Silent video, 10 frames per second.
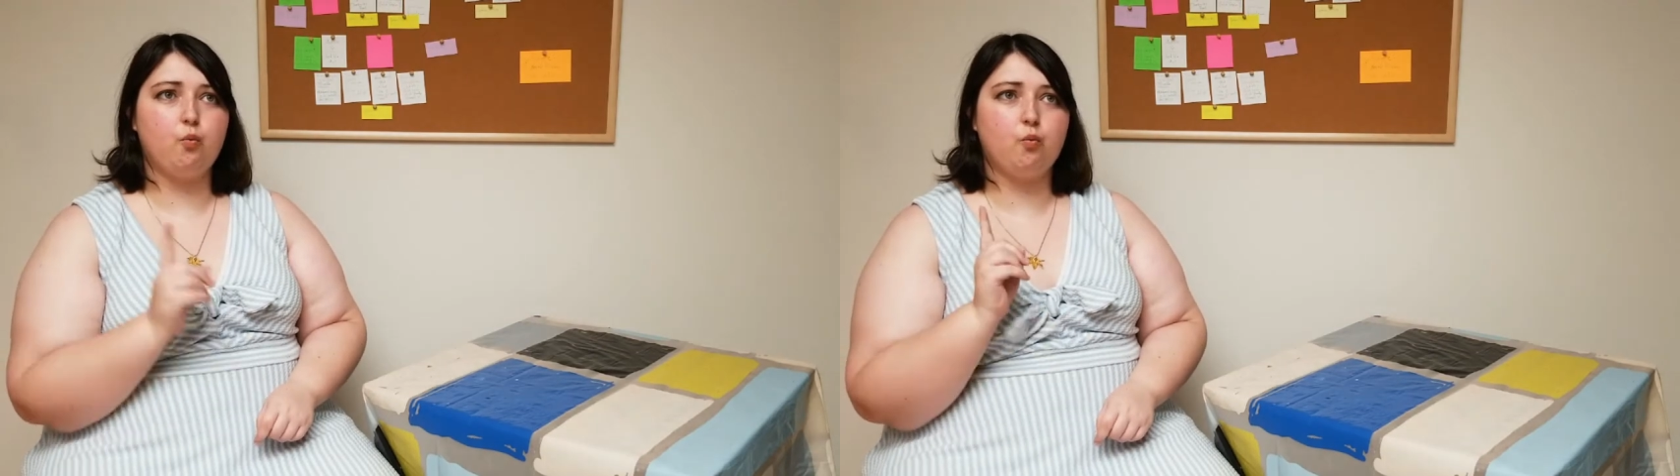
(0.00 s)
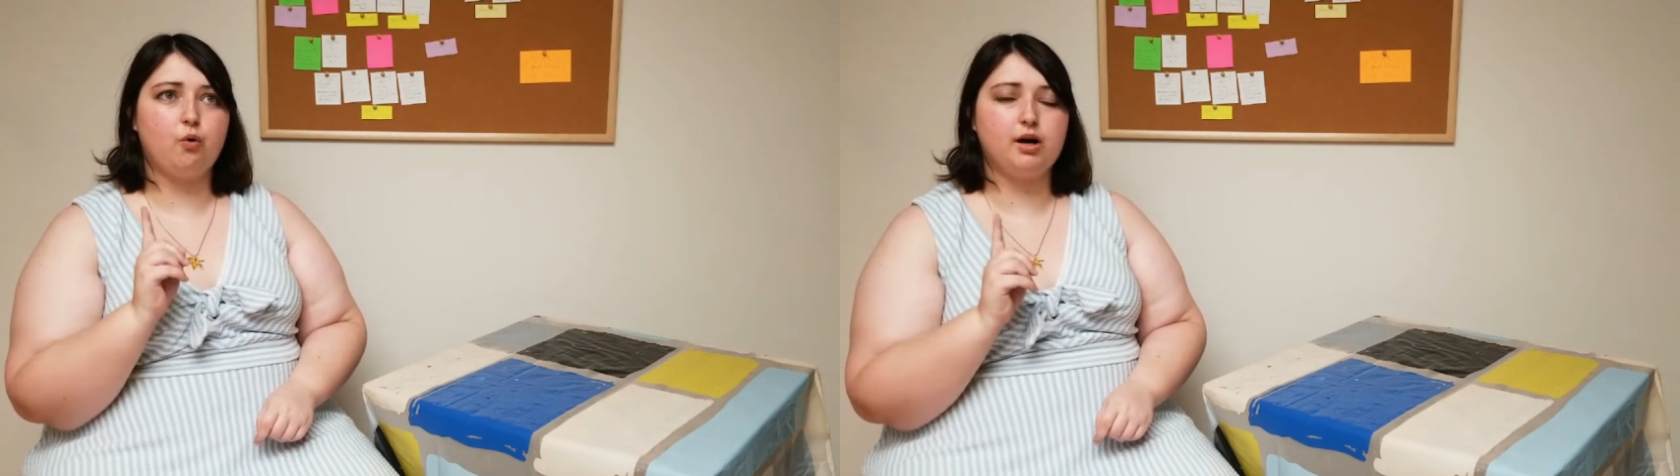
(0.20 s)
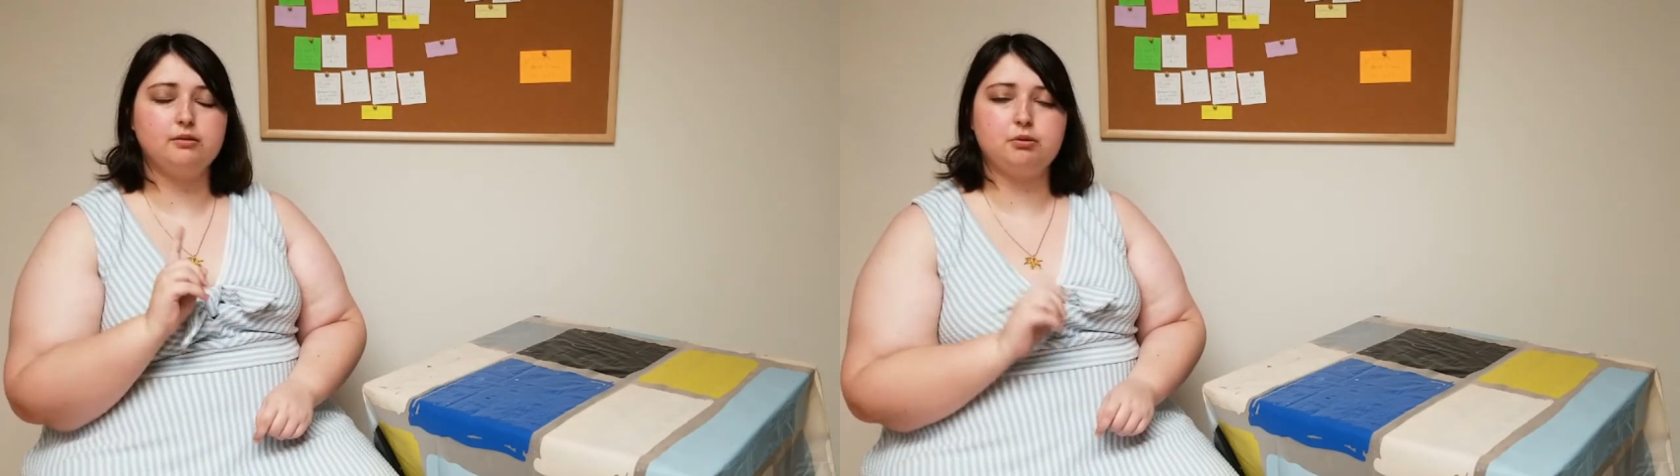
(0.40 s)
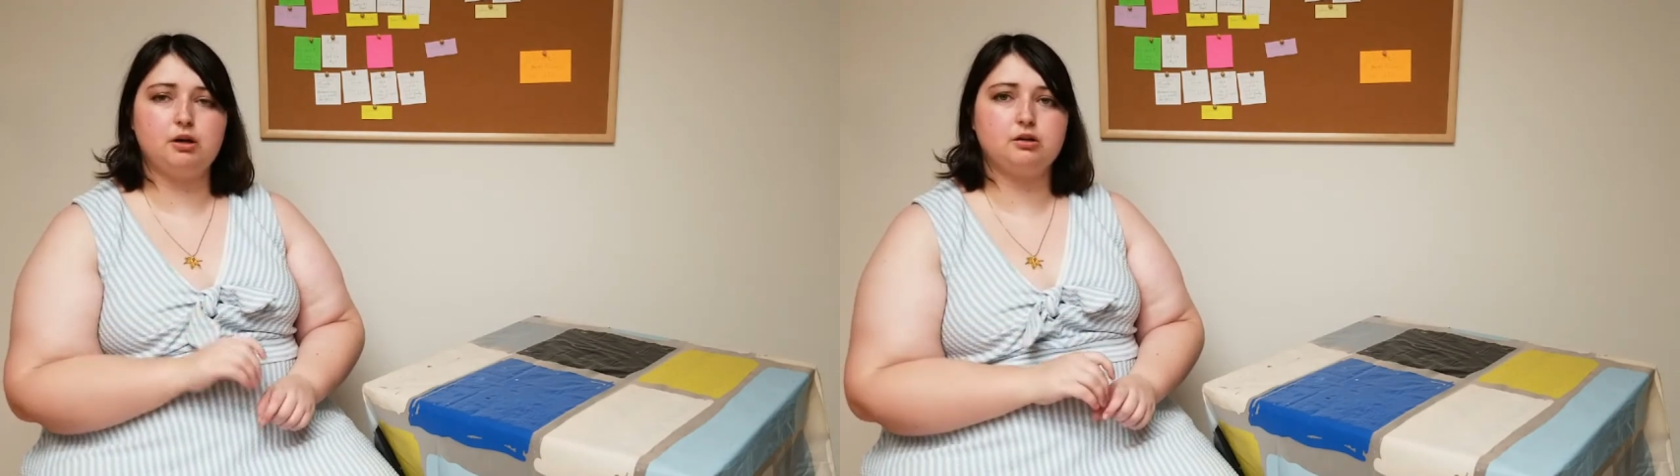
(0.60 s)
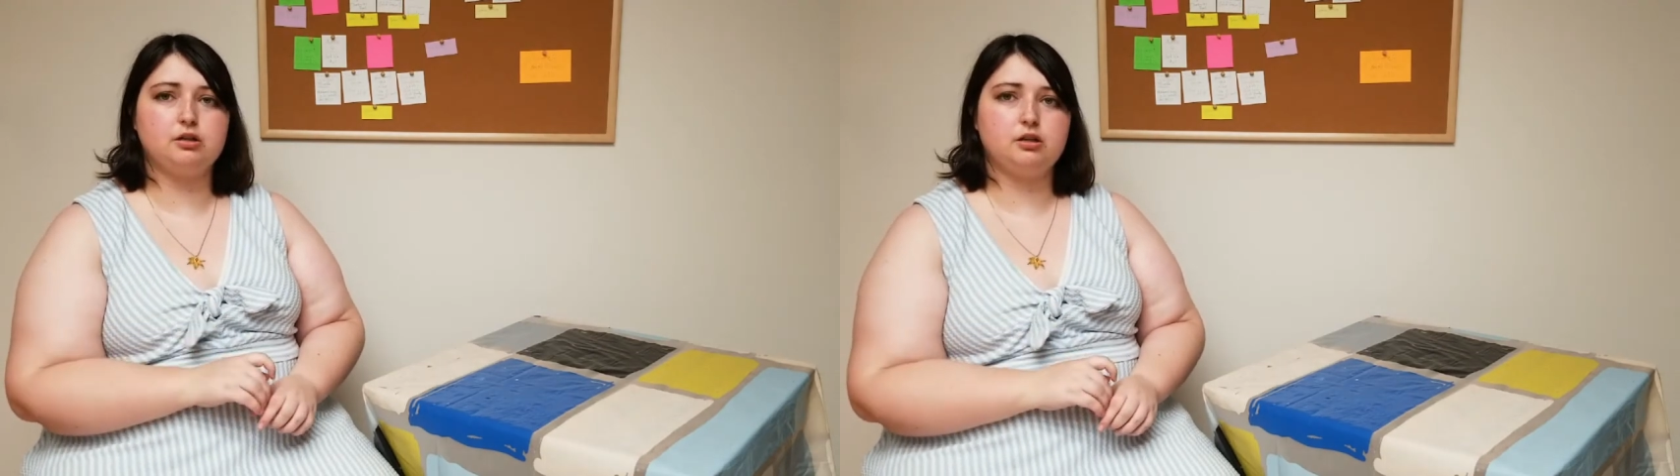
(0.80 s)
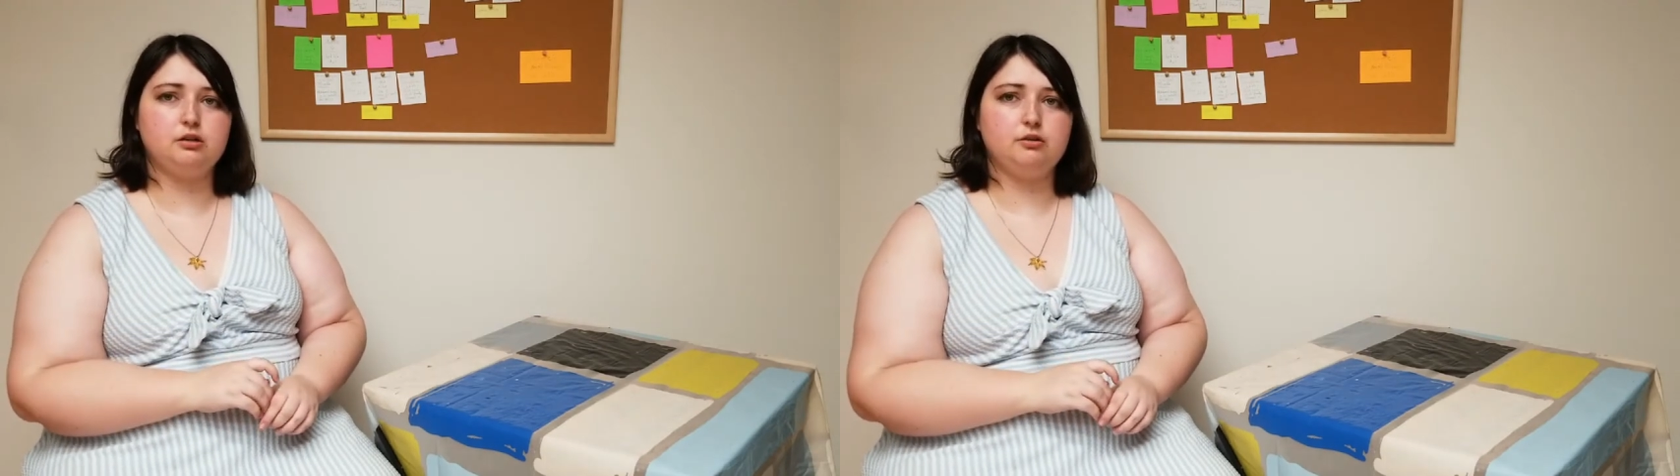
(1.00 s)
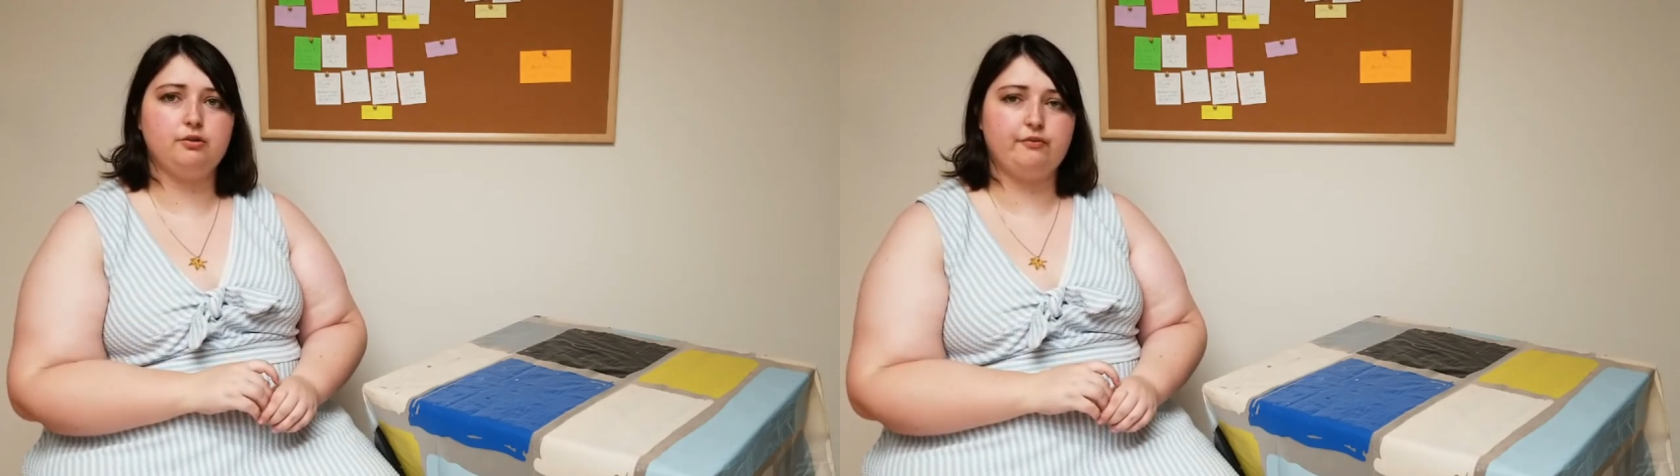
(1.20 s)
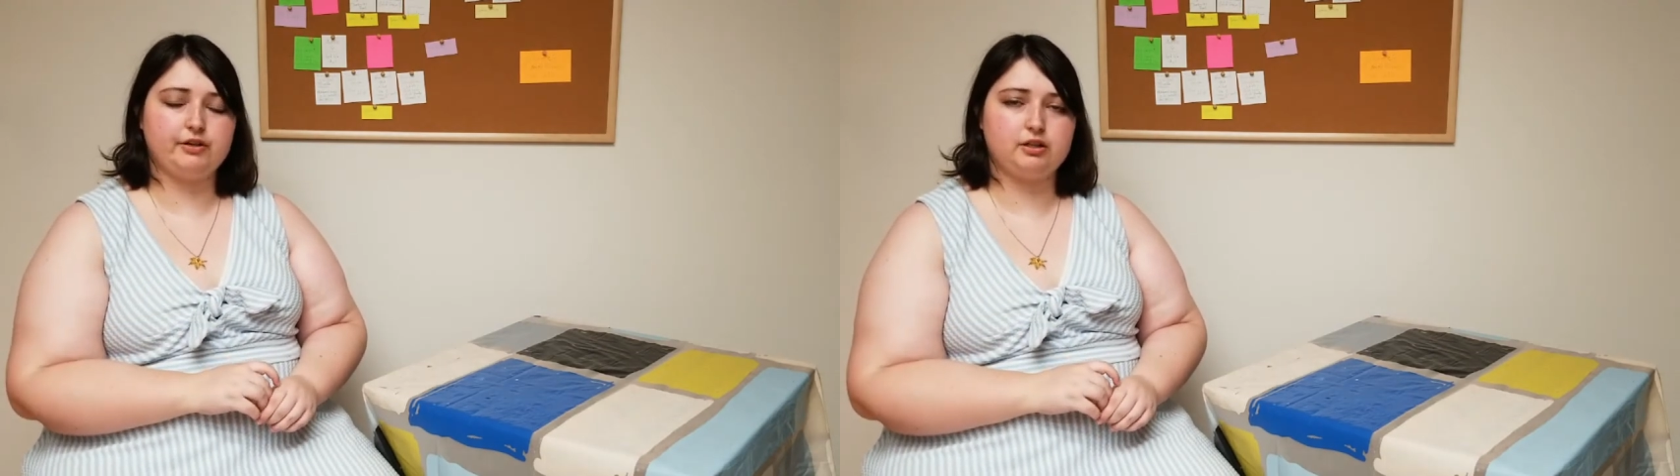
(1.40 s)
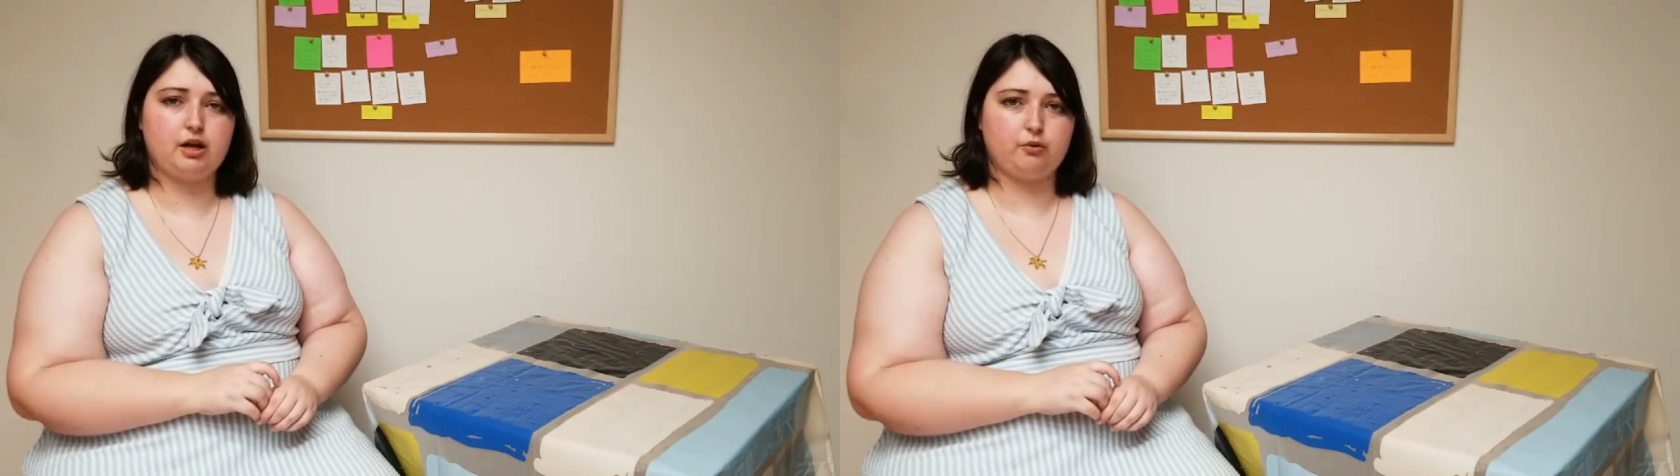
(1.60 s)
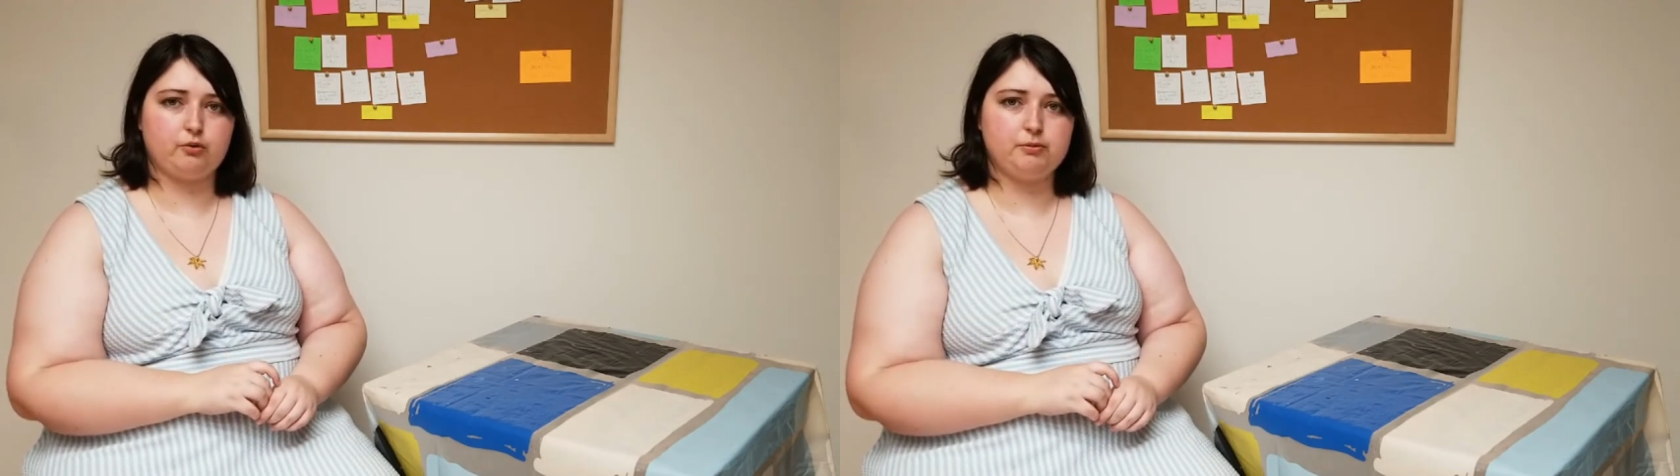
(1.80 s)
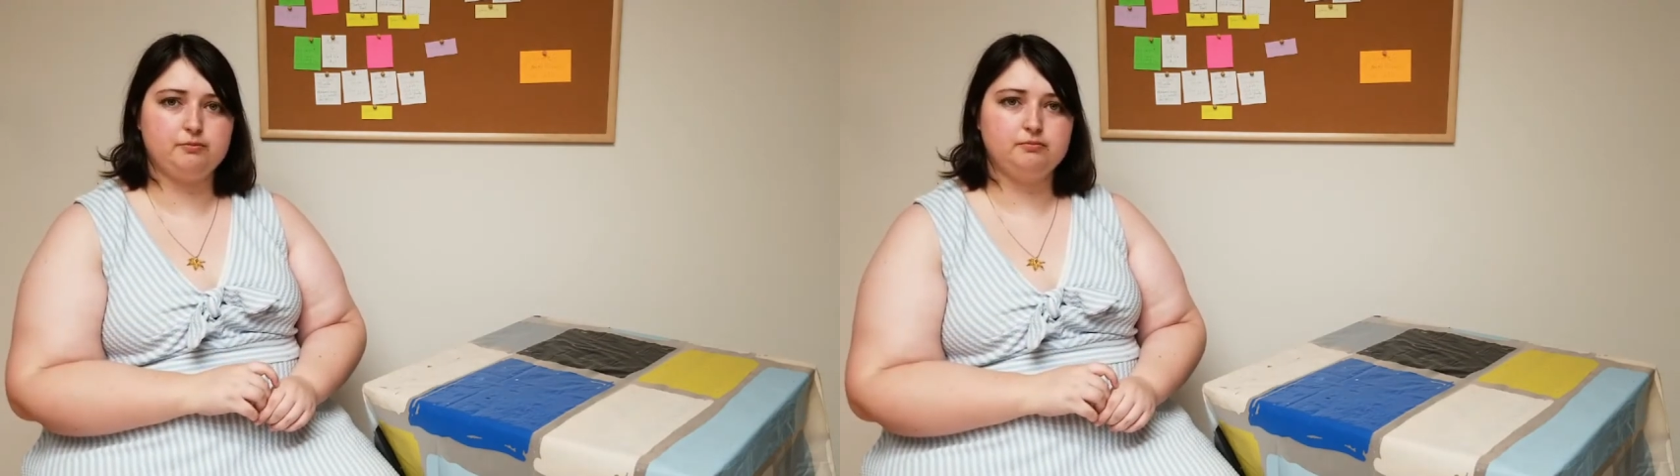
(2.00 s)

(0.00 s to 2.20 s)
one person who fits that group.